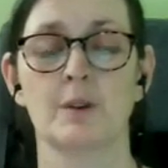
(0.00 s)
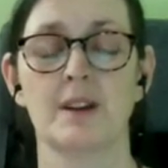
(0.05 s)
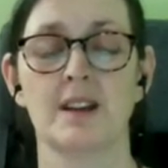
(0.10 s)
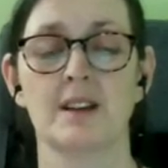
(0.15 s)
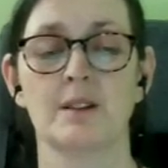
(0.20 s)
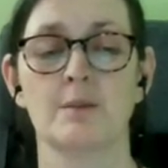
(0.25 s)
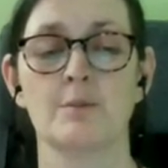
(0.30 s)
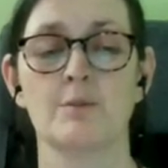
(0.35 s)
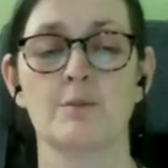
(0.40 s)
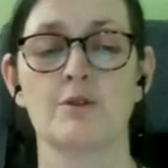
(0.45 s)
we
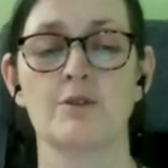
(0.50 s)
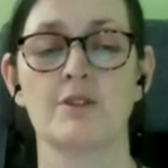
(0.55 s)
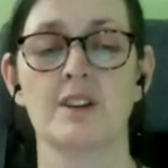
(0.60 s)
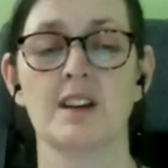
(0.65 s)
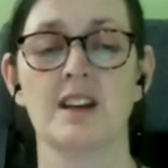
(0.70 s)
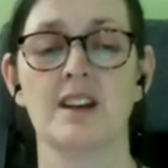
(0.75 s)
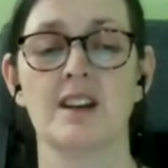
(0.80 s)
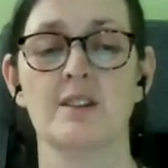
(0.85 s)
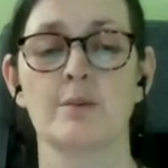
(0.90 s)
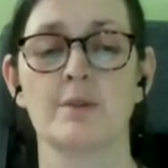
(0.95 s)
can
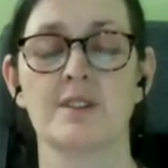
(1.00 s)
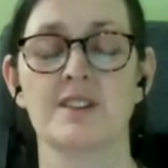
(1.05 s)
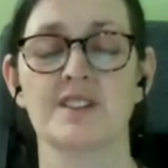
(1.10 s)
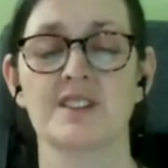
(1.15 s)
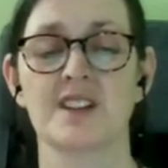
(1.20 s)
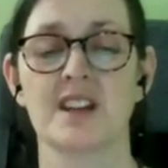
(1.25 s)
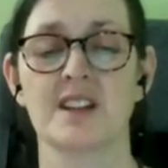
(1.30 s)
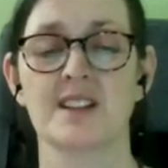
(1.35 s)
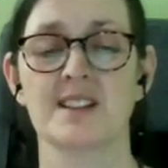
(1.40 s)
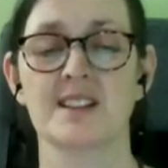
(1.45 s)
breathe with
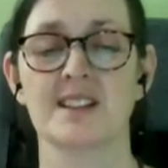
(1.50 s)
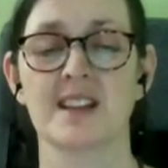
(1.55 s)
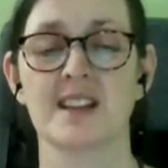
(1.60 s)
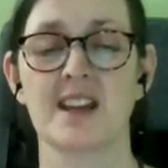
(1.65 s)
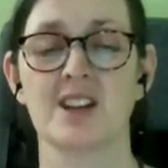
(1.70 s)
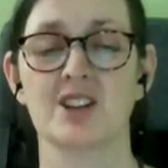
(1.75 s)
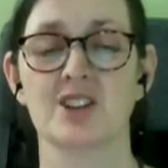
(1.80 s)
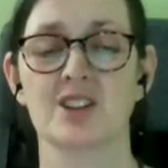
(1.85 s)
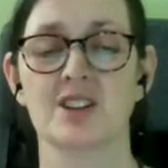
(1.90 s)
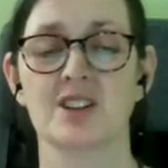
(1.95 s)

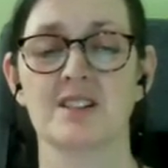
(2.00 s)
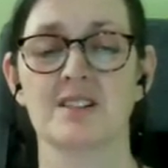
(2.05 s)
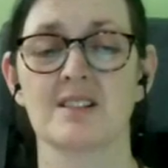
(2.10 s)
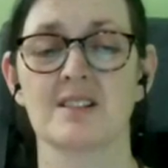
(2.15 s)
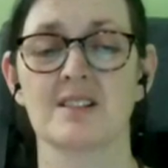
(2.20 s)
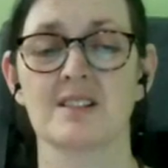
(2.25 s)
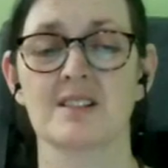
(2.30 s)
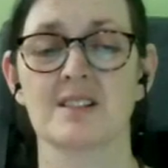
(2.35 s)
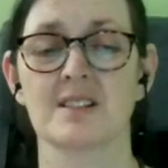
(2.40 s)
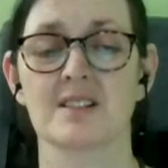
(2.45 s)

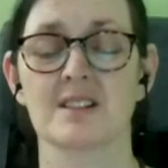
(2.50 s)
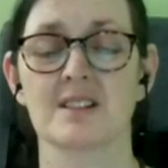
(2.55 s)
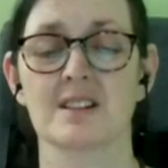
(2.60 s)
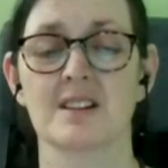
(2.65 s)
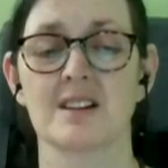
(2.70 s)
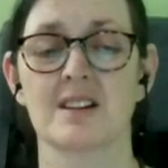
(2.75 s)
sensations,